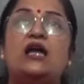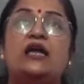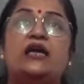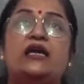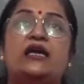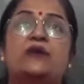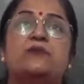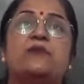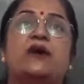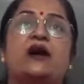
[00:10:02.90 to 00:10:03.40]

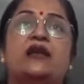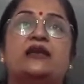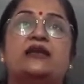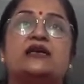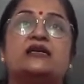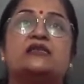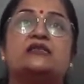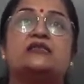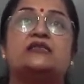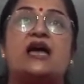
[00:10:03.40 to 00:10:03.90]

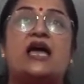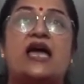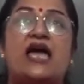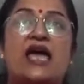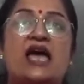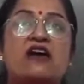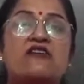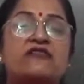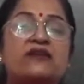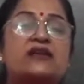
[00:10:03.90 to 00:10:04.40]
Himalayas. The
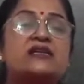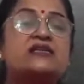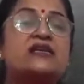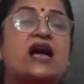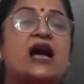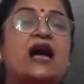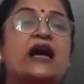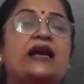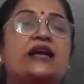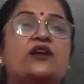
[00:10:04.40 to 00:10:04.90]
average
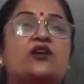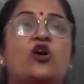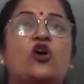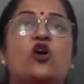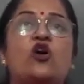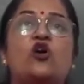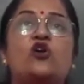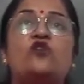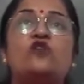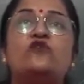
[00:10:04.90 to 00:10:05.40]
height
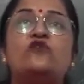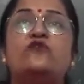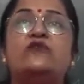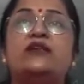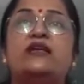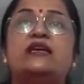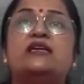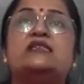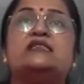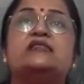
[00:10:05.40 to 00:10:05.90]
of
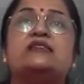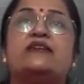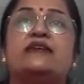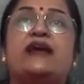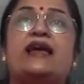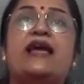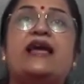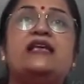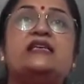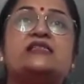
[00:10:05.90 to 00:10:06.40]
this
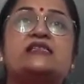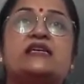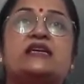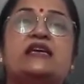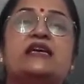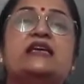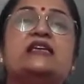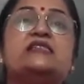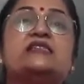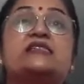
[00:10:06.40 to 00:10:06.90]
range
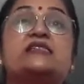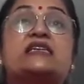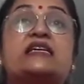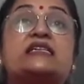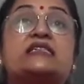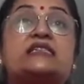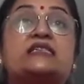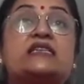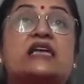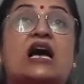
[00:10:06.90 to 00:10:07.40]
is
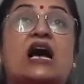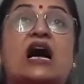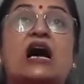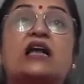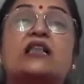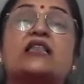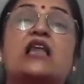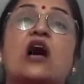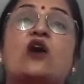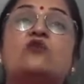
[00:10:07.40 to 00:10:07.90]

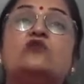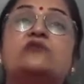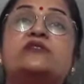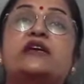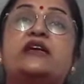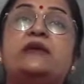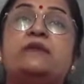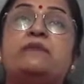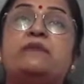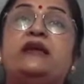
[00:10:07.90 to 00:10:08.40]

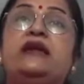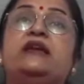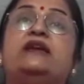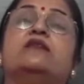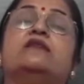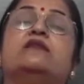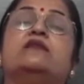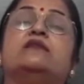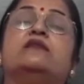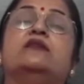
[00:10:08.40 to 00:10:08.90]
6,000
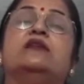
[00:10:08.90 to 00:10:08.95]
meters.